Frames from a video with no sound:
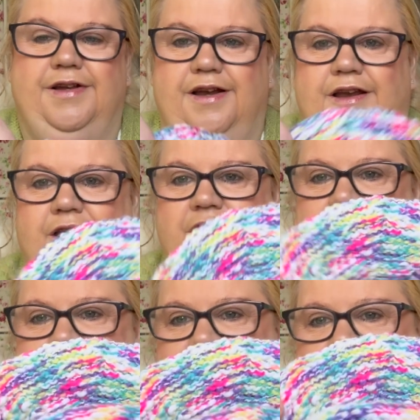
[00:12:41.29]
like the
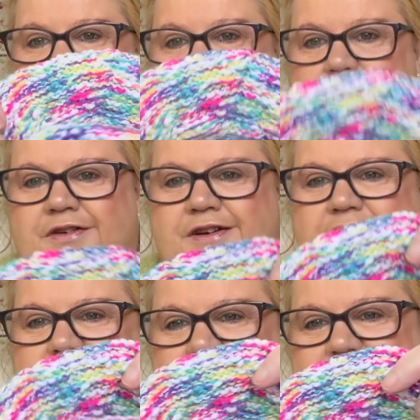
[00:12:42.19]
inside as well.
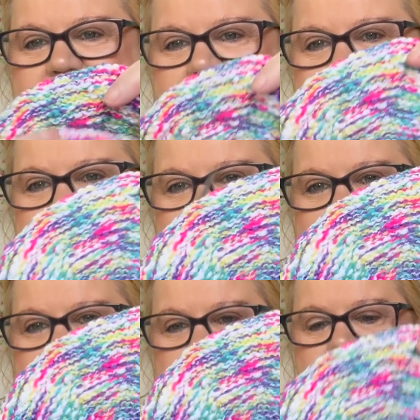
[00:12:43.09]

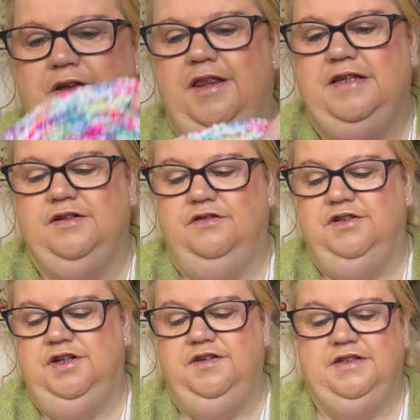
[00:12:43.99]
I'm doing this on
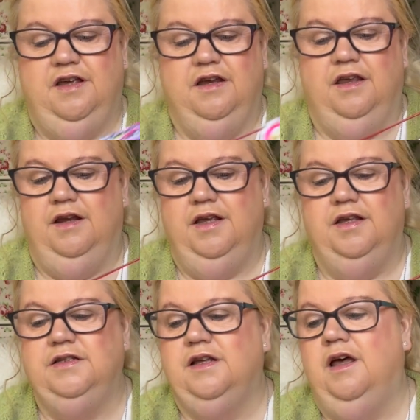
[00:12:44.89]
2
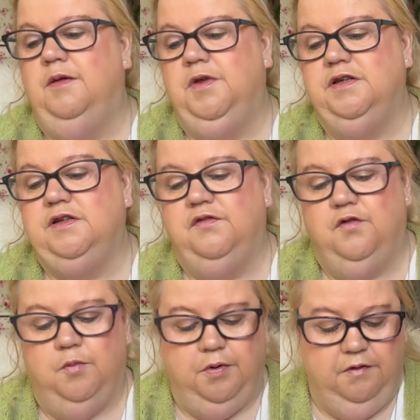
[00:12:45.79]
circulars. I'm using
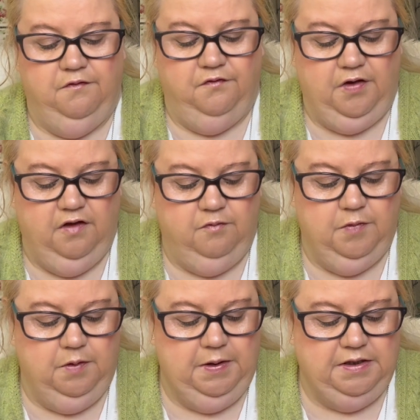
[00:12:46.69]

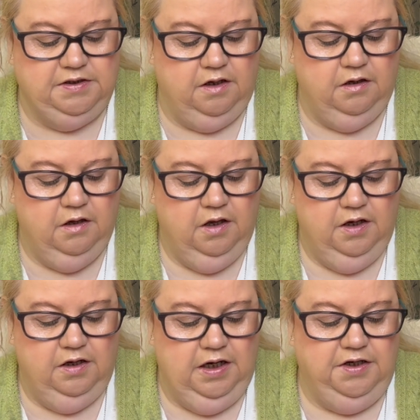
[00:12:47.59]
4.5mm
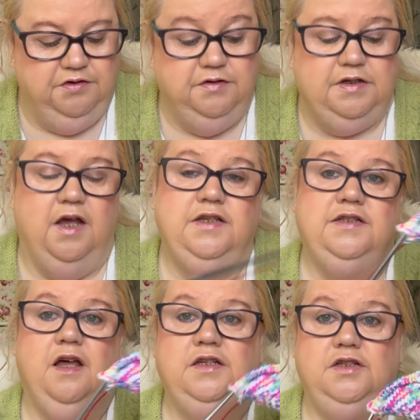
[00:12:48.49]
needles. I'd
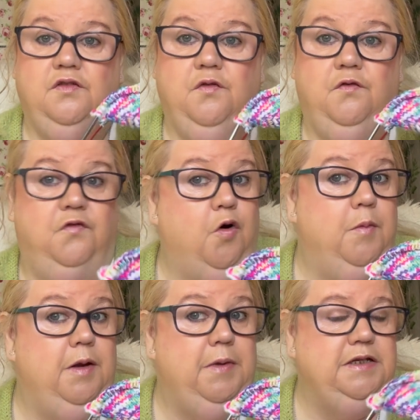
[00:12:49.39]
started off on
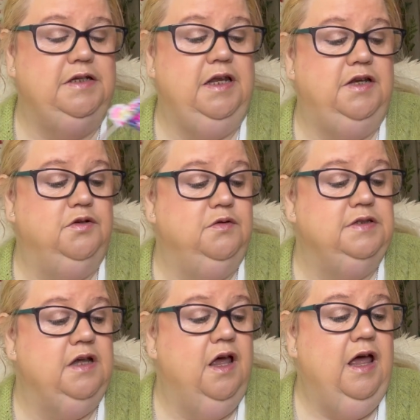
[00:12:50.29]
4mm needles,
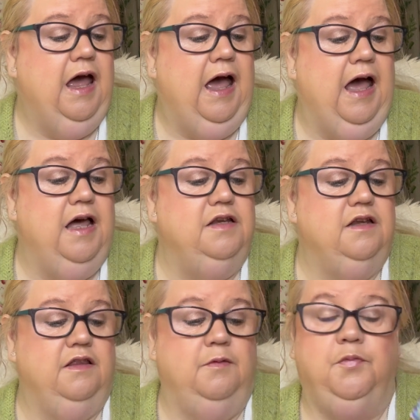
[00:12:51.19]
and
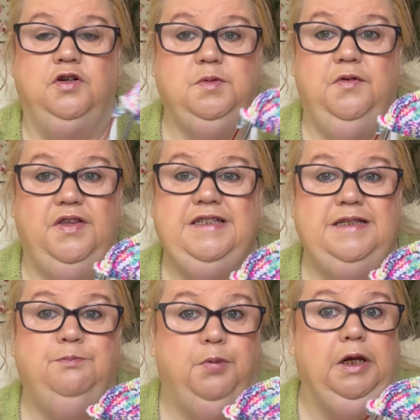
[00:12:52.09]
the bottom of this is
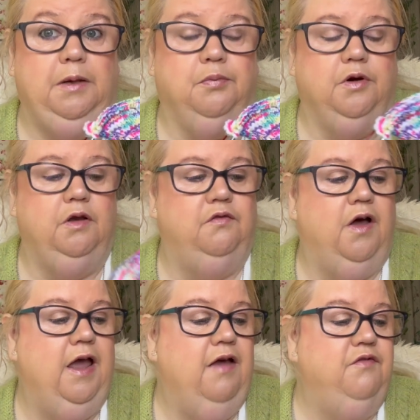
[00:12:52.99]
bulletproof.
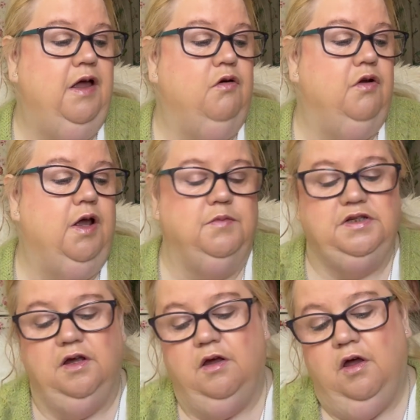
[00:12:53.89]
I have now gone up
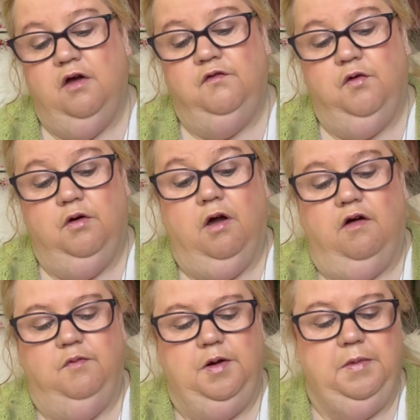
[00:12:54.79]
to
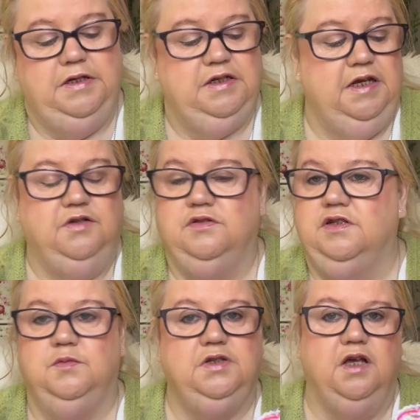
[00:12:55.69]
4.5mm needles because
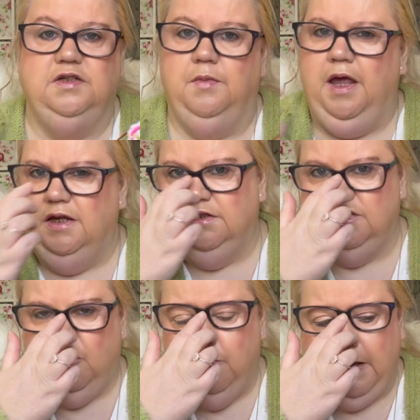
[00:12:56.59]
it was hurting my hands
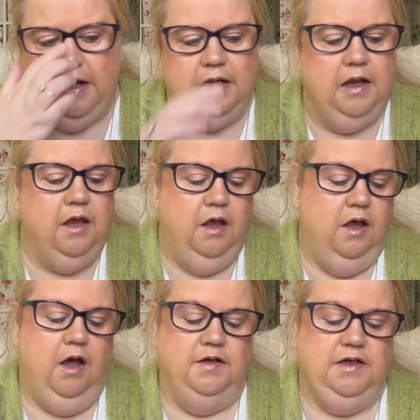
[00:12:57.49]
so badly.
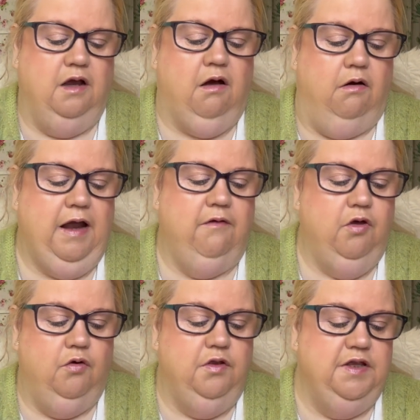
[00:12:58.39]
I was like, I can't carry
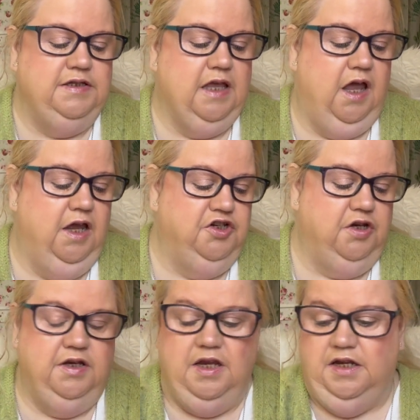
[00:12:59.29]
on at this gauge.
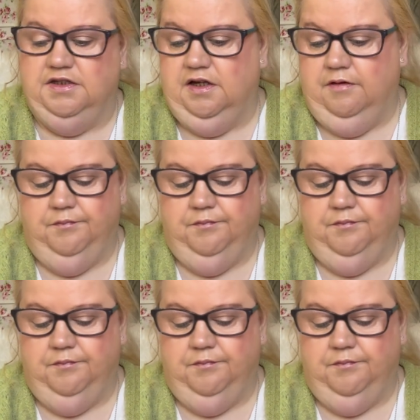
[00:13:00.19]
I need to.